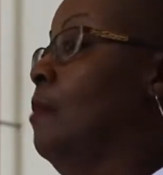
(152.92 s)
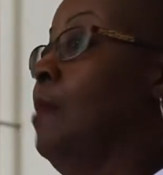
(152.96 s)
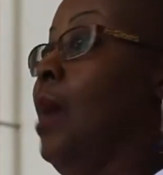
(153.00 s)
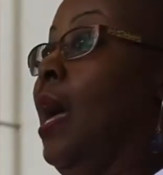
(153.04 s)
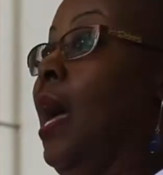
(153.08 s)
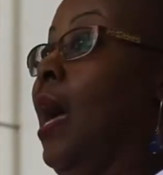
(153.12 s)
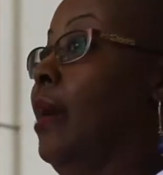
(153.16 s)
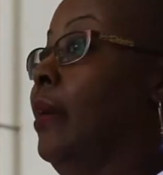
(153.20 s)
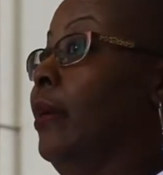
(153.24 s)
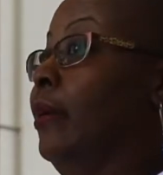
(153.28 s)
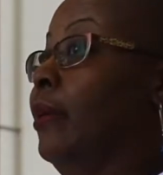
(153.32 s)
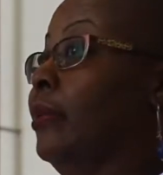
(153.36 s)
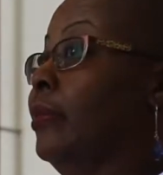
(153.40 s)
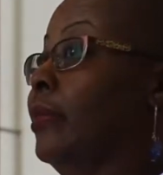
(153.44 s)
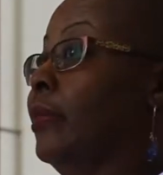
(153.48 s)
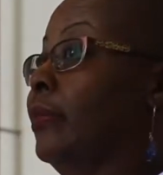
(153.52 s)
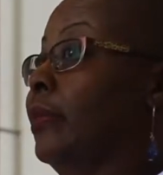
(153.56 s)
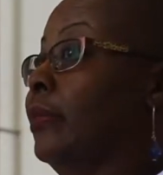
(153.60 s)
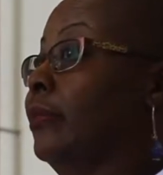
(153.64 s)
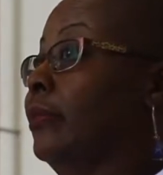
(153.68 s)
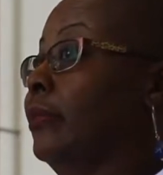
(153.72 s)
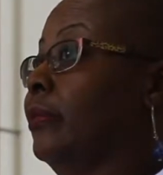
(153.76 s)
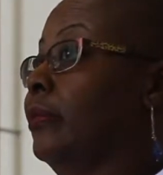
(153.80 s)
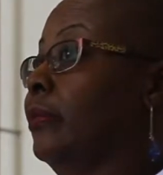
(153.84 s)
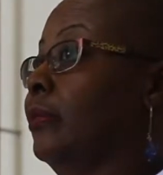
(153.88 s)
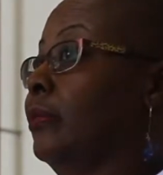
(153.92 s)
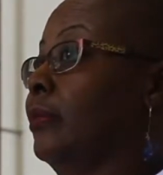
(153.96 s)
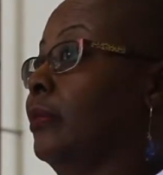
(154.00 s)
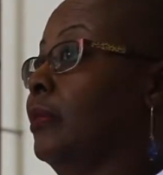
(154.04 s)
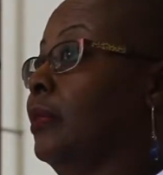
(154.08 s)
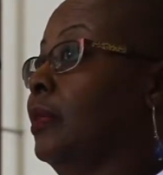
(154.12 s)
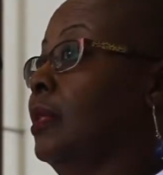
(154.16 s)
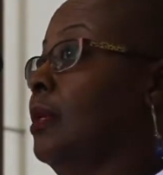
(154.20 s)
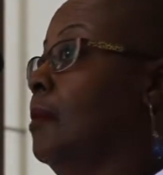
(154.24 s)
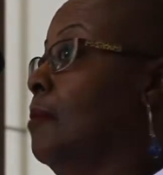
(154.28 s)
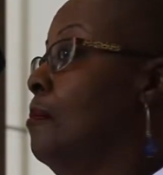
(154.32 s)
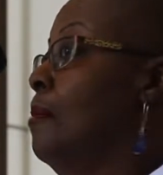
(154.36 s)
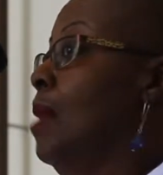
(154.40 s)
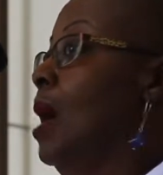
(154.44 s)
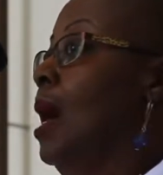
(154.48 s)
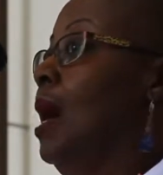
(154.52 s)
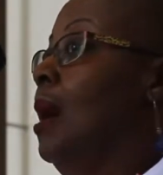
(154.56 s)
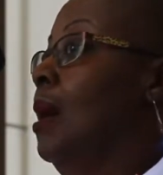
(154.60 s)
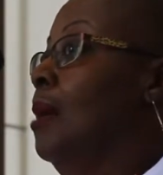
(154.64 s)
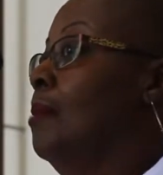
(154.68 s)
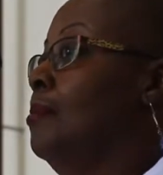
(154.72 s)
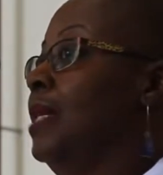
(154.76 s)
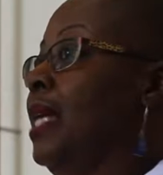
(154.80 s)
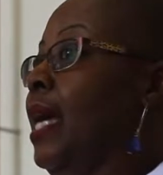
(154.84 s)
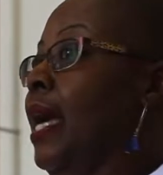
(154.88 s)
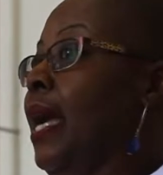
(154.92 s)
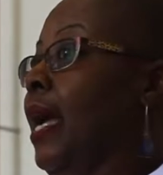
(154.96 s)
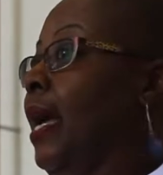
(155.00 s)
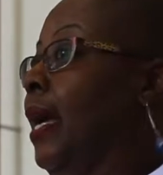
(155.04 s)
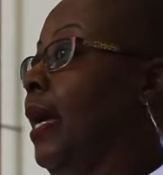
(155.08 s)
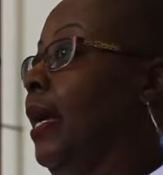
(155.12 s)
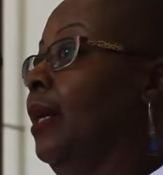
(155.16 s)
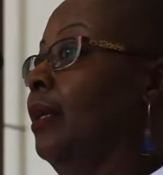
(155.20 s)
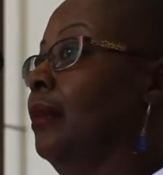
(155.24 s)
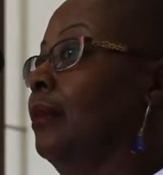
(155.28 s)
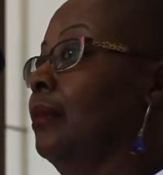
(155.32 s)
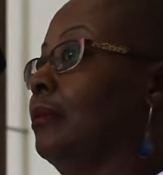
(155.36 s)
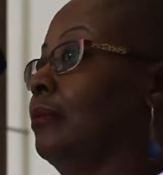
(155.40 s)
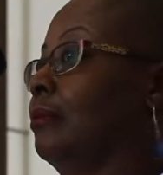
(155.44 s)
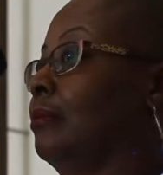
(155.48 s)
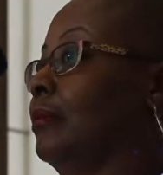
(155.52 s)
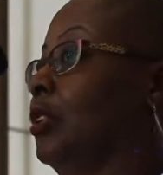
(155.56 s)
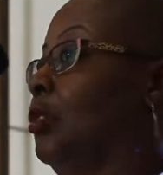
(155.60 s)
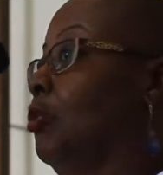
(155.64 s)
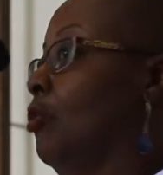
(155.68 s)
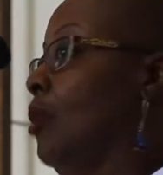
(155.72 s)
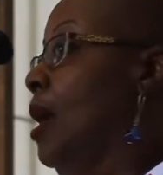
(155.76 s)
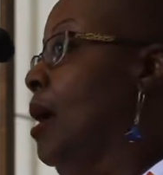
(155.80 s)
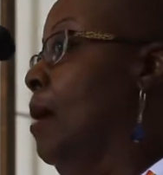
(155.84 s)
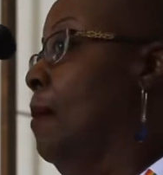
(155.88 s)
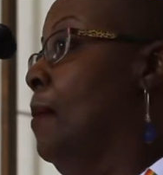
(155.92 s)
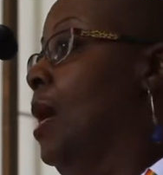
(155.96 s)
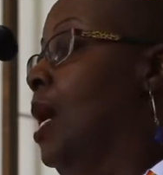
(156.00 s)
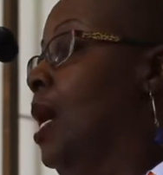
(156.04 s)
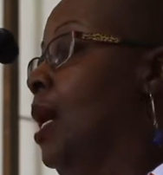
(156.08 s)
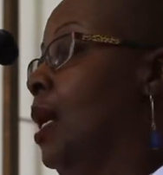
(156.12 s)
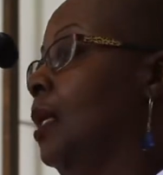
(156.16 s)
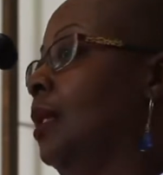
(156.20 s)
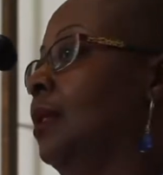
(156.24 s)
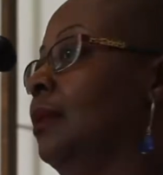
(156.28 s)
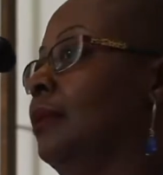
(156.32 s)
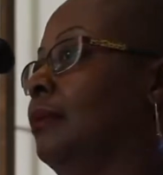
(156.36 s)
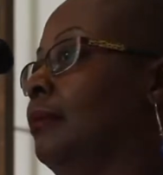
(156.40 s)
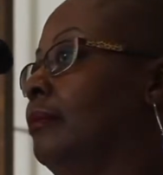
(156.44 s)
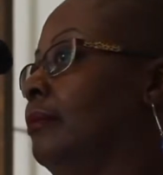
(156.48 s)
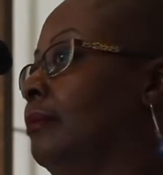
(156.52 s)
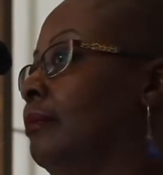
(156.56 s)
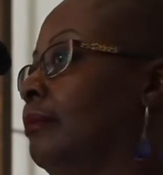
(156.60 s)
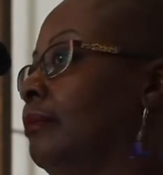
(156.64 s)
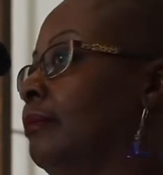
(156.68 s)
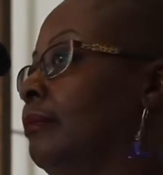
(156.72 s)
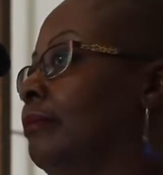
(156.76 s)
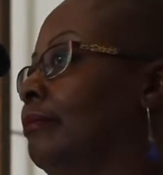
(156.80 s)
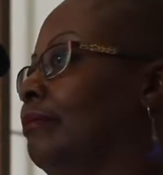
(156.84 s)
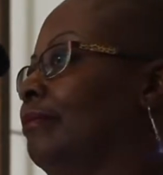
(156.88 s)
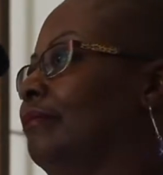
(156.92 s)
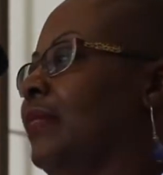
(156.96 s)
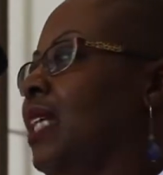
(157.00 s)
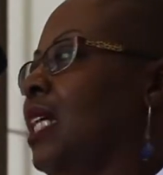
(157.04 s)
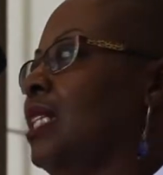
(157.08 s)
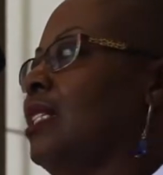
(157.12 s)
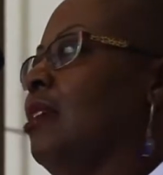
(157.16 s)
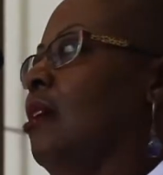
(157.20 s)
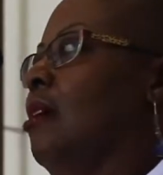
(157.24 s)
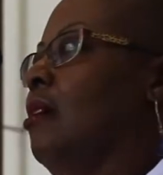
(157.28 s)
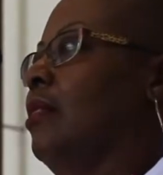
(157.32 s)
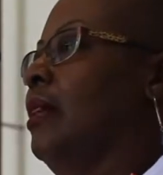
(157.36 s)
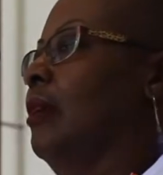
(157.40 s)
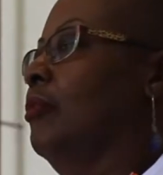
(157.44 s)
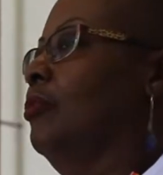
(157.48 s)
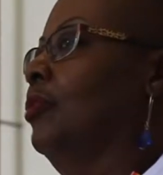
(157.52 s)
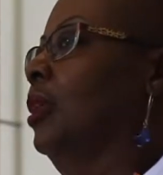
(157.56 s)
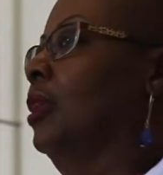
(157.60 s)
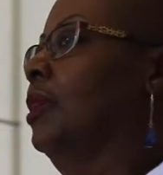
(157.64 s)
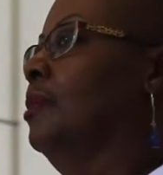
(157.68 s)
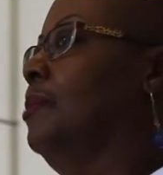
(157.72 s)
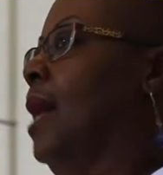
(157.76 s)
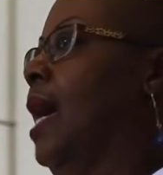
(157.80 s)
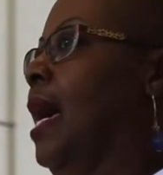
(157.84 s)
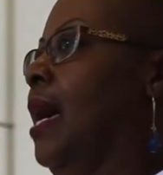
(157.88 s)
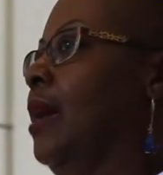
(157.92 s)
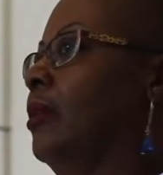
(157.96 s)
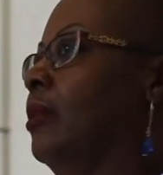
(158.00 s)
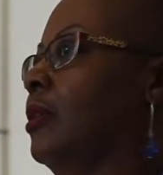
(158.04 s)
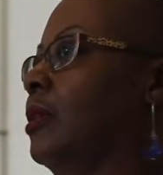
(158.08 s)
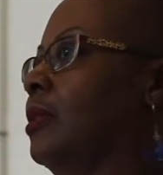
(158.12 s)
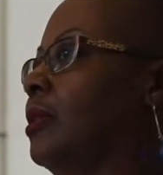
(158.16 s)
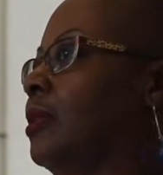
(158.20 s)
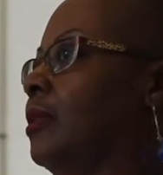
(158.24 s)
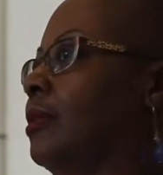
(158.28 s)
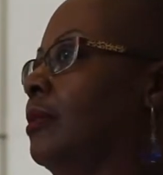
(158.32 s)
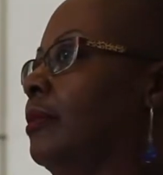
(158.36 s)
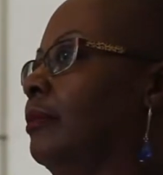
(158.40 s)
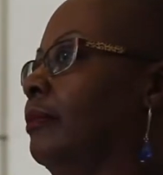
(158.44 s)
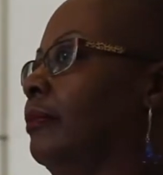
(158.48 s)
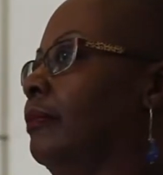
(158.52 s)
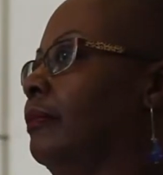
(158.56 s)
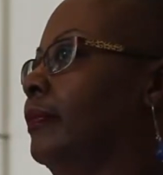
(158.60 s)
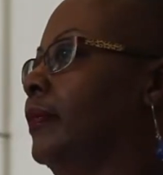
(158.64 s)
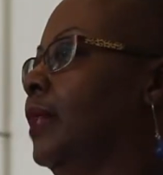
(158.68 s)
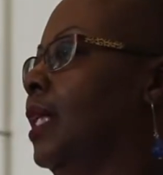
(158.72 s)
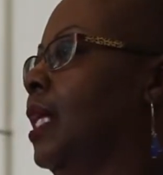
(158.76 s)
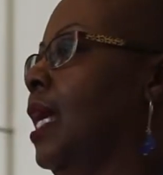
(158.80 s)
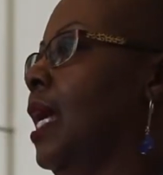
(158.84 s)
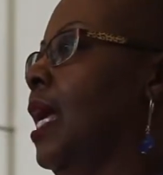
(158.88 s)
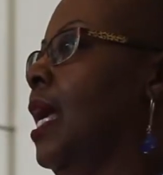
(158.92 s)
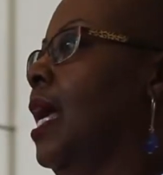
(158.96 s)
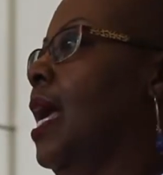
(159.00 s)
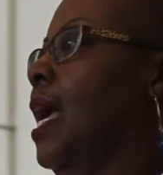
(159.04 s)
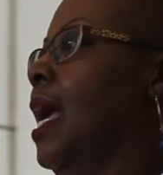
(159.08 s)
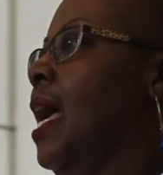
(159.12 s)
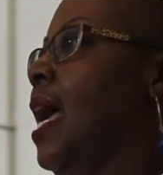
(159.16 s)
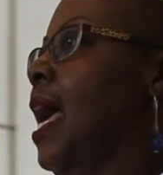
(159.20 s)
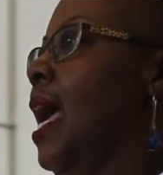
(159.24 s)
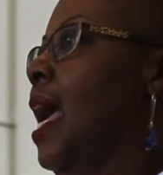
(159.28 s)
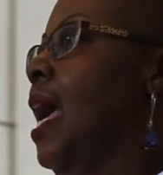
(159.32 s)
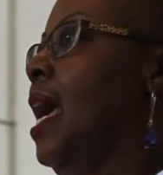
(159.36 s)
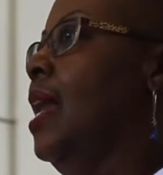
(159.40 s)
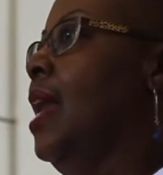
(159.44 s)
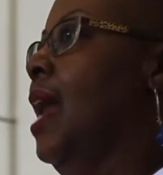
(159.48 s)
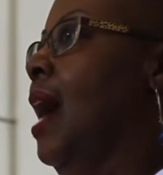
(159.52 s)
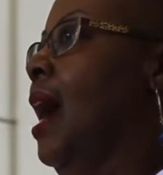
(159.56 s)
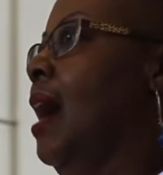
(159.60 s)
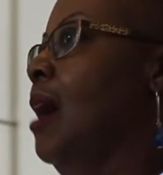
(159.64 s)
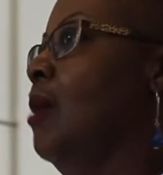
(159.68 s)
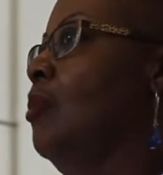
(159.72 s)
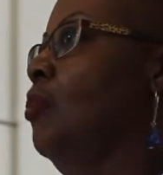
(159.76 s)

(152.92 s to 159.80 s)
matters. Mom, dad, grandma, that's all that really matters. And I